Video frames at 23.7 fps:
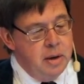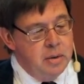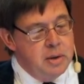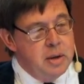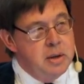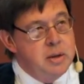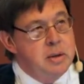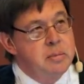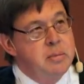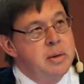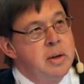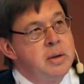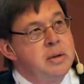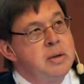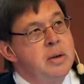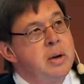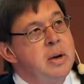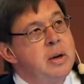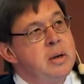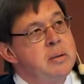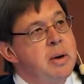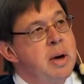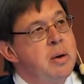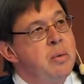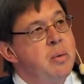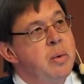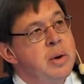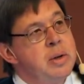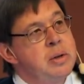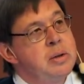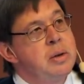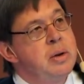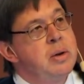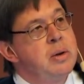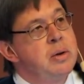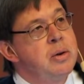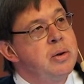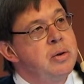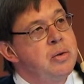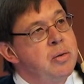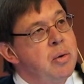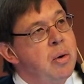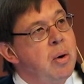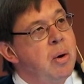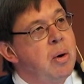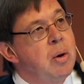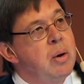systems engineering is about risk
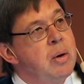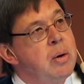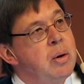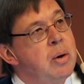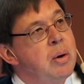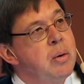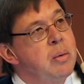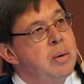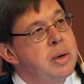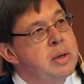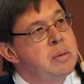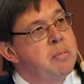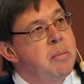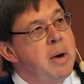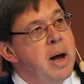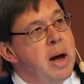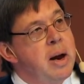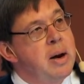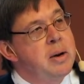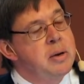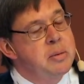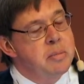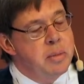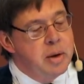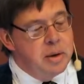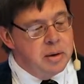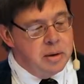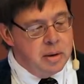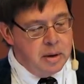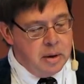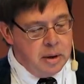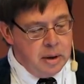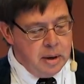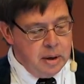control or risk management.